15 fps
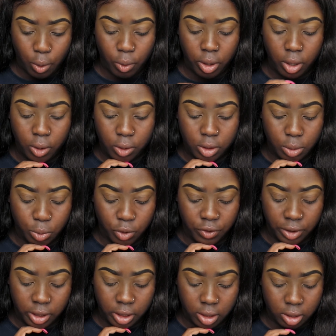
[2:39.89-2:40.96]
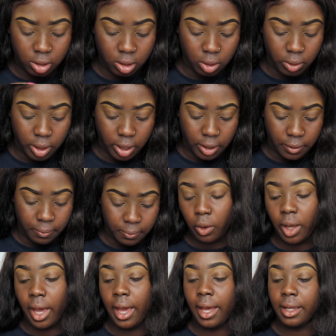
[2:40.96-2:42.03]
wanna go to the movie theater, Loki.
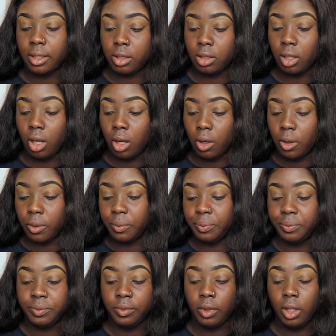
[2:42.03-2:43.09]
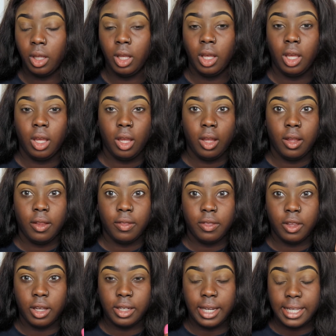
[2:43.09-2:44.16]
Okay, so
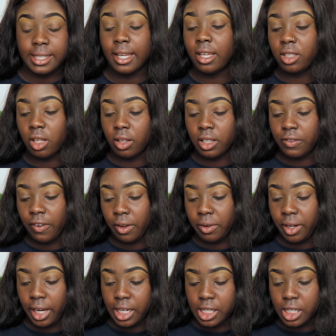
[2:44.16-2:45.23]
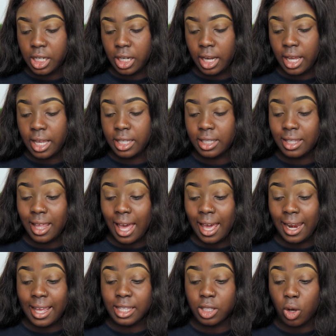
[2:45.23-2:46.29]
the details on this foundation is
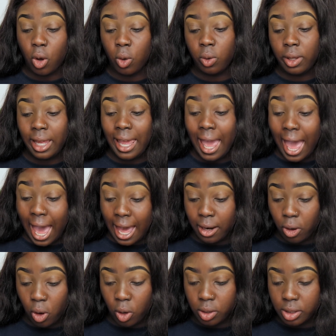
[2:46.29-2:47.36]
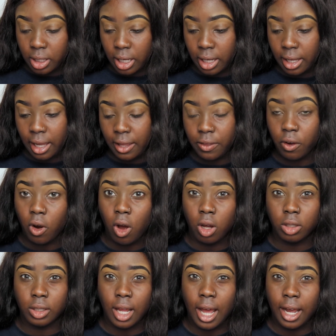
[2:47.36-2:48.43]
that it's only at Ulta, either
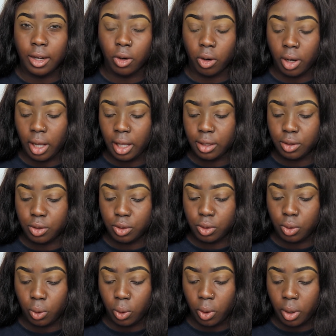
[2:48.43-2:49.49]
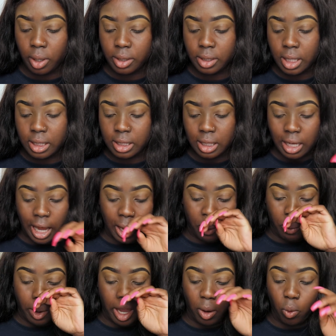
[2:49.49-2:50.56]
online or in stores. It's
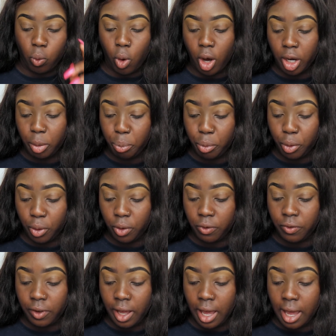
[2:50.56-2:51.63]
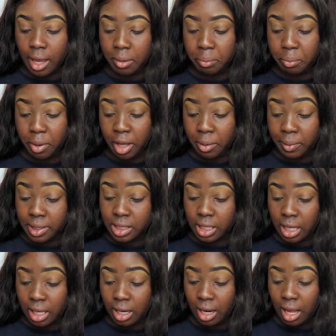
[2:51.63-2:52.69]
lightweight, waterproof, and
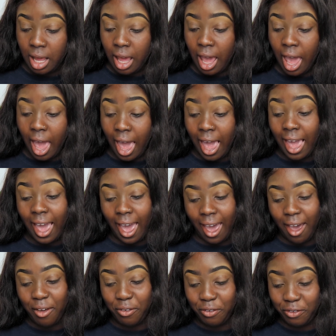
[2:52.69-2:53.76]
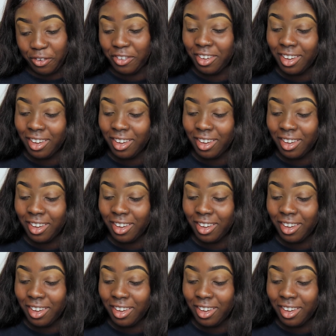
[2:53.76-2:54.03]
pigmented AF.